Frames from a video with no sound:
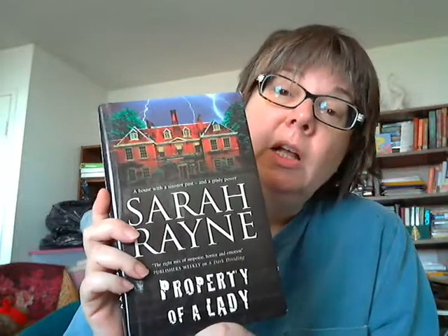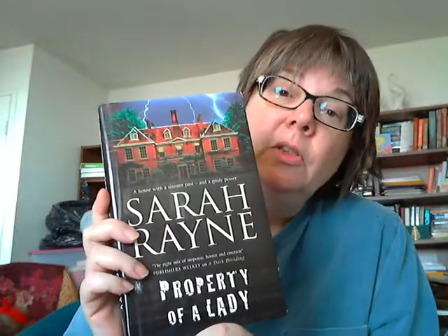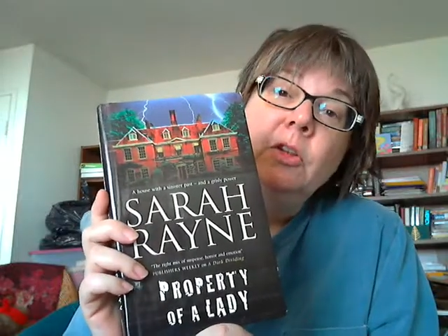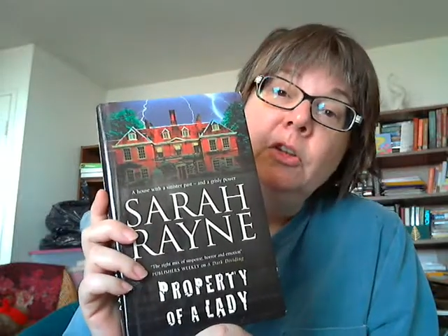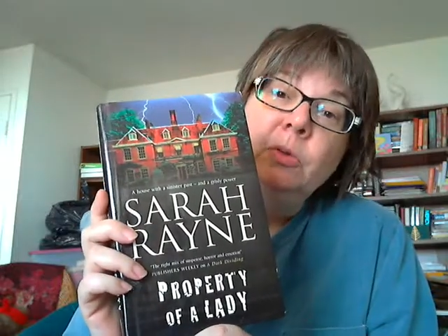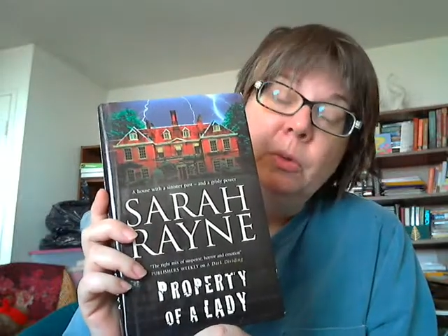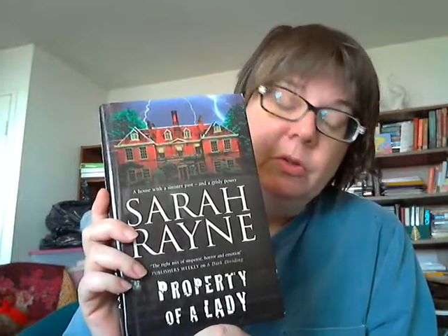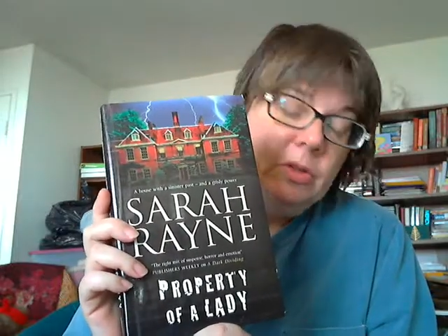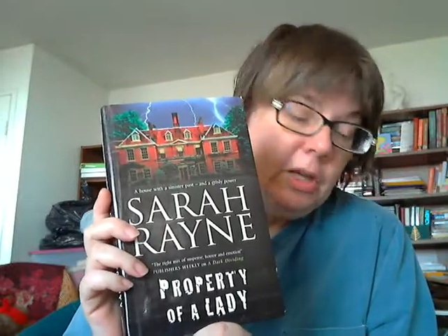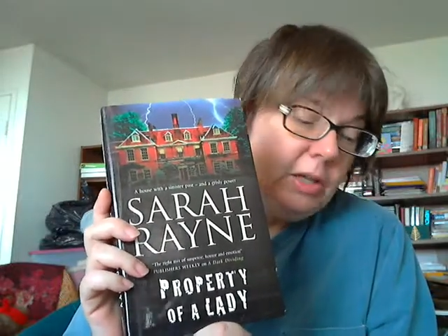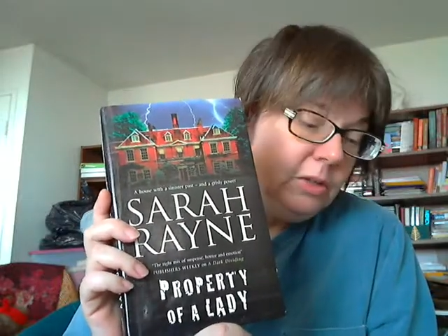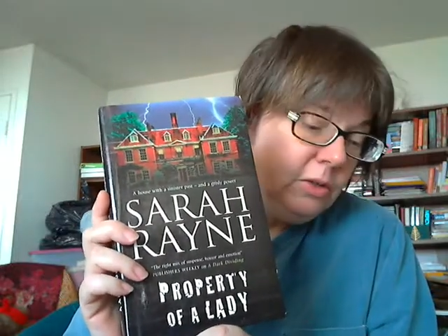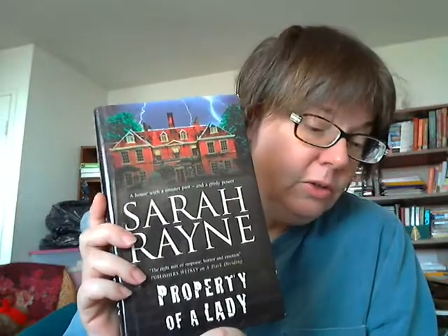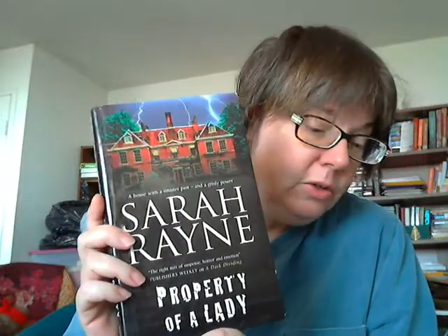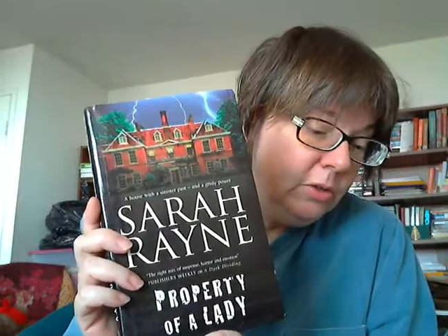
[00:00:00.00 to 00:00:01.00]
This was
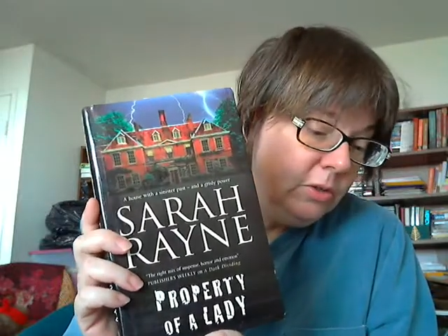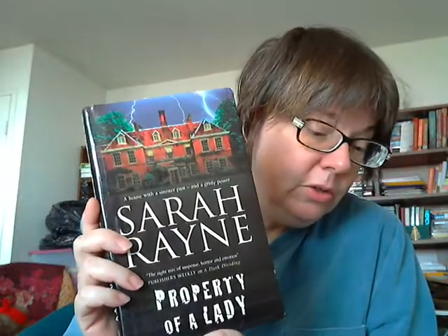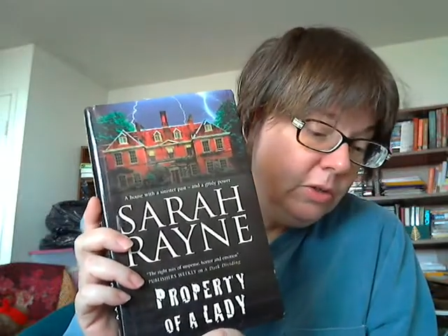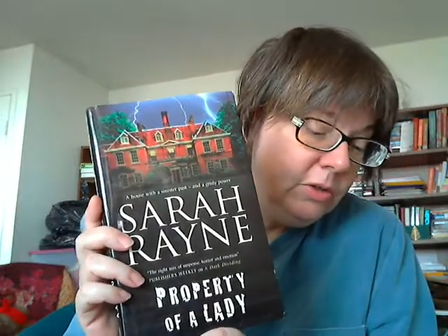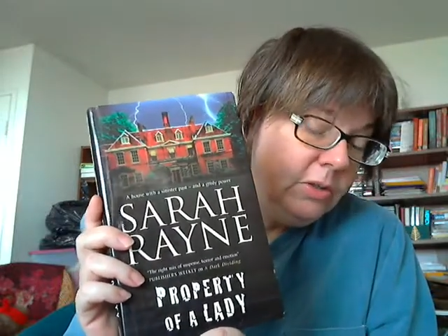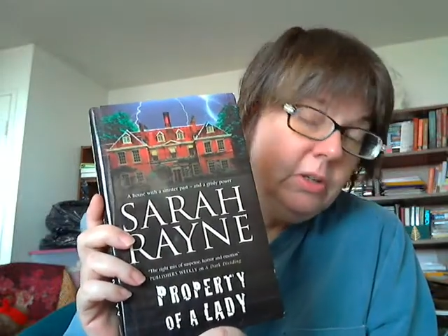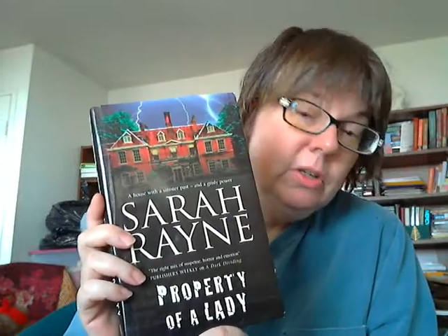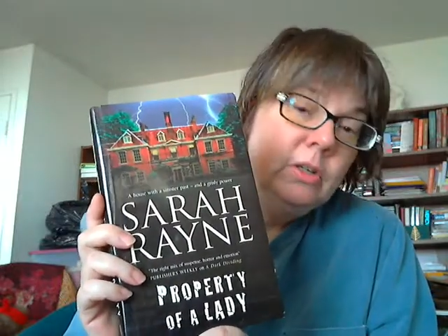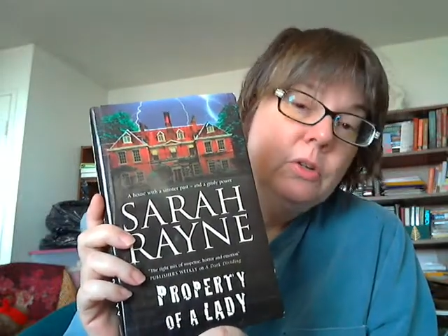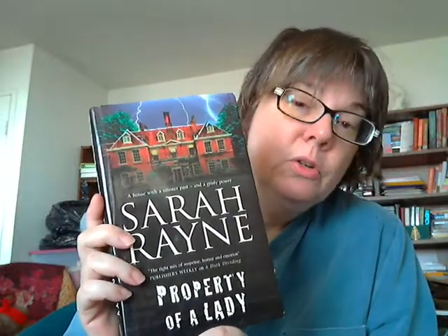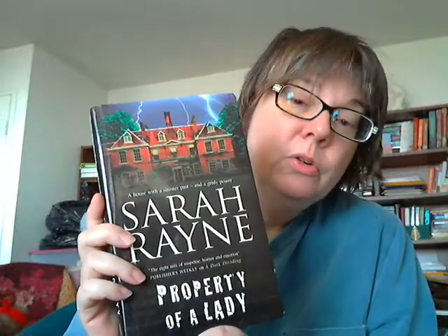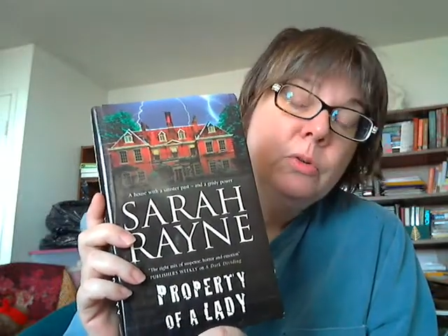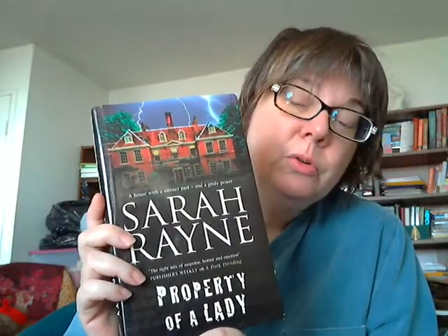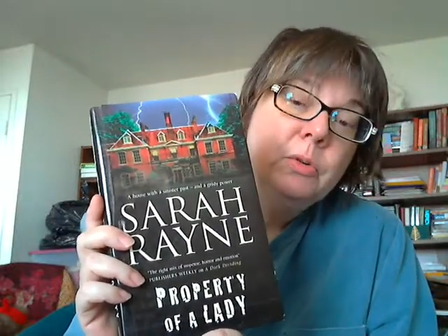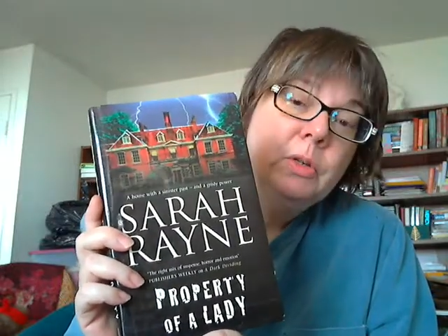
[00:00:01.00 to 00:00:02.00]
a good,
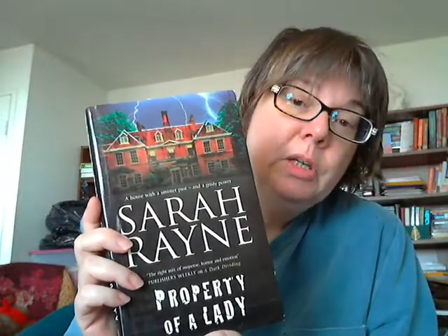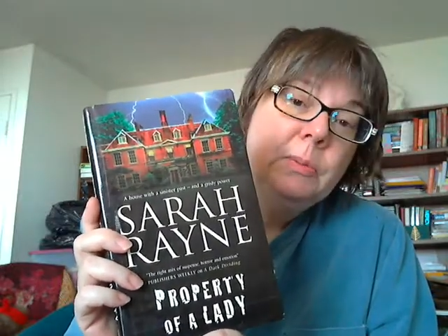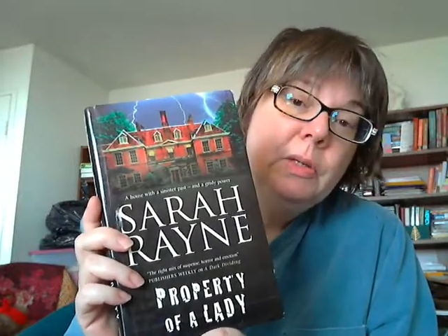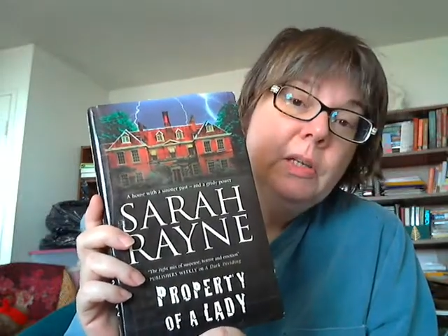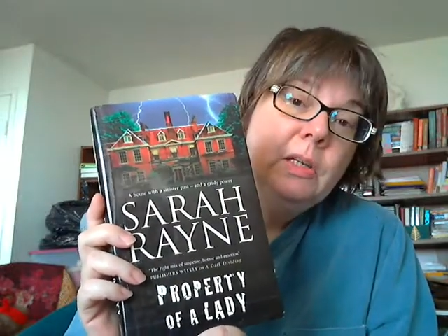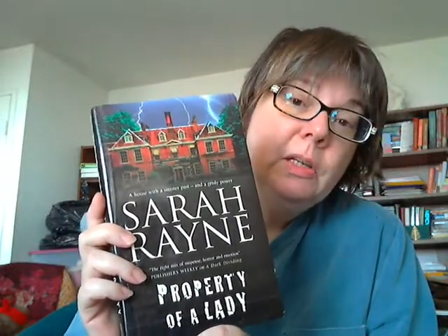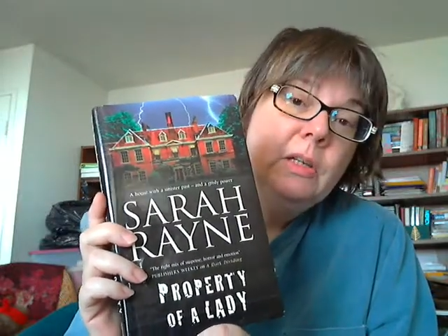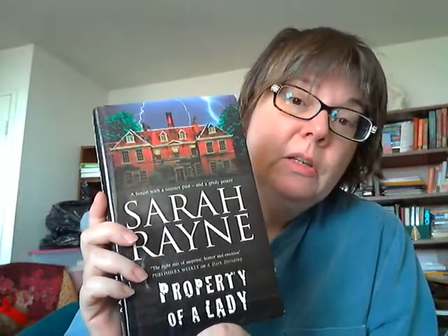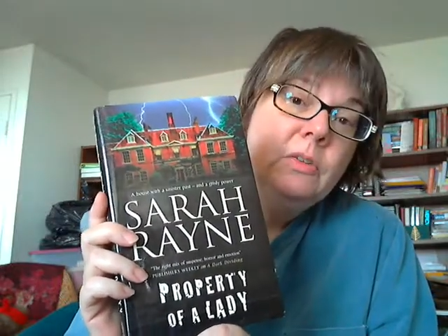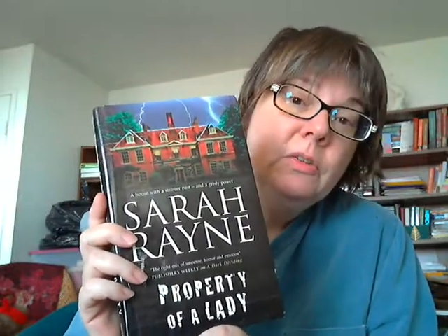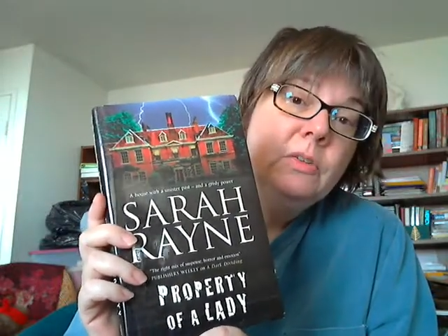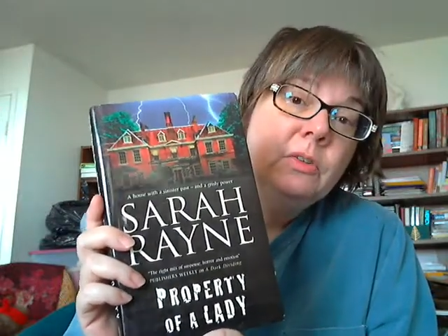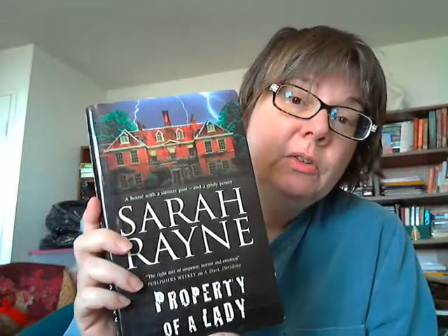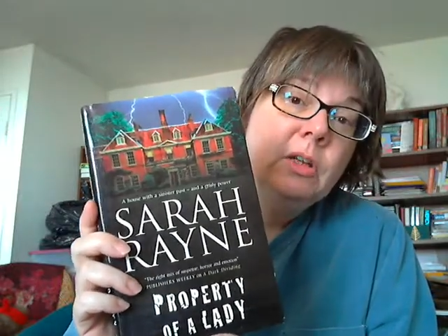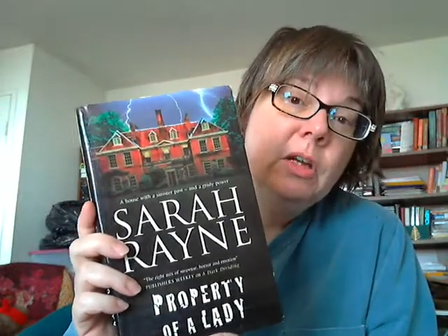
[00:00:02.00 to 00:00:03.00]
creepy,
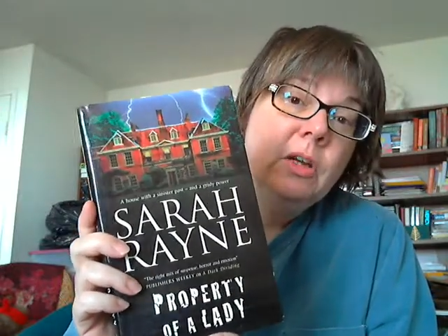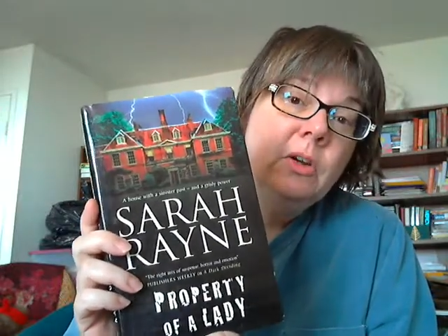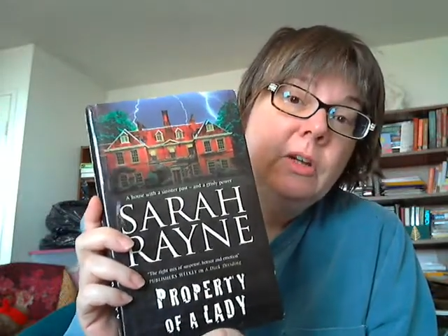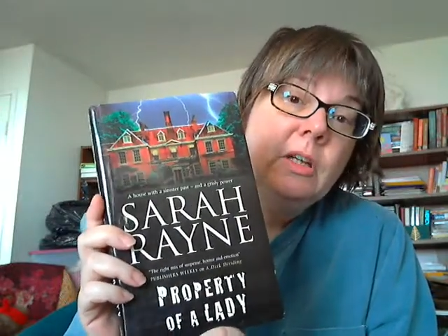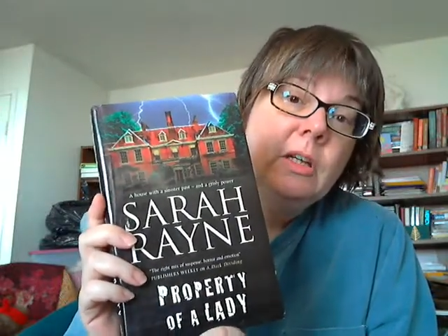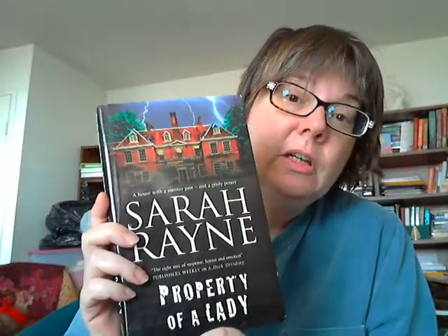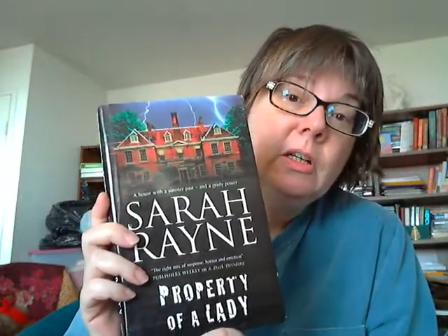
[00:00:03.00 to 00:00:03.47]
scary,